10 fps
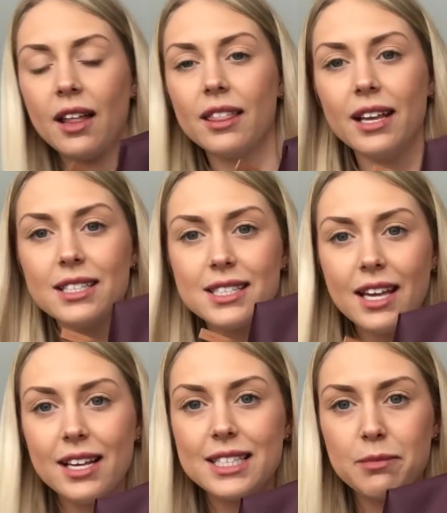This
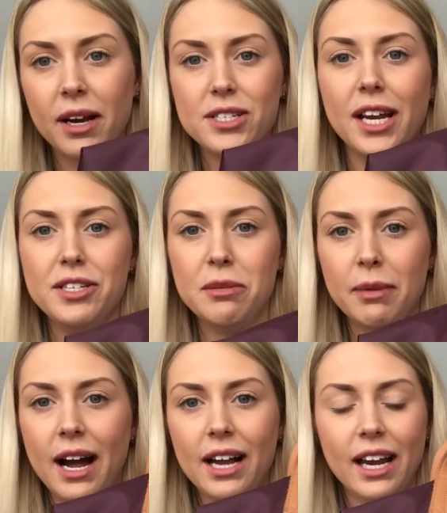is my changing
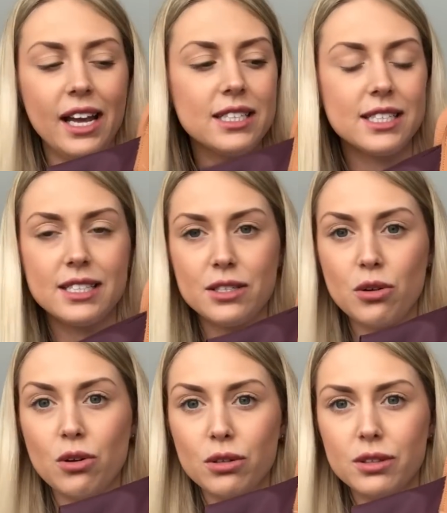bag. It's
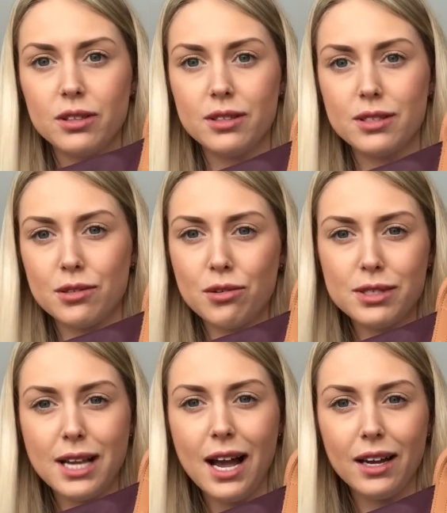
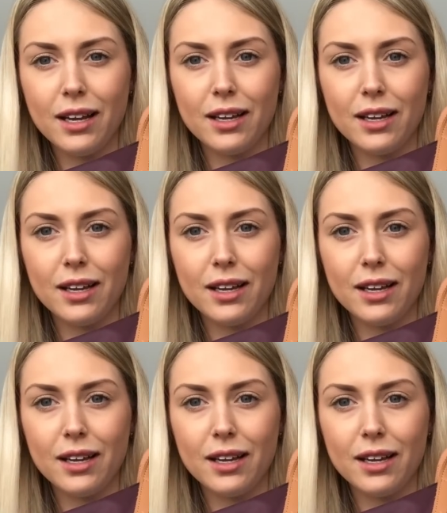Storksack.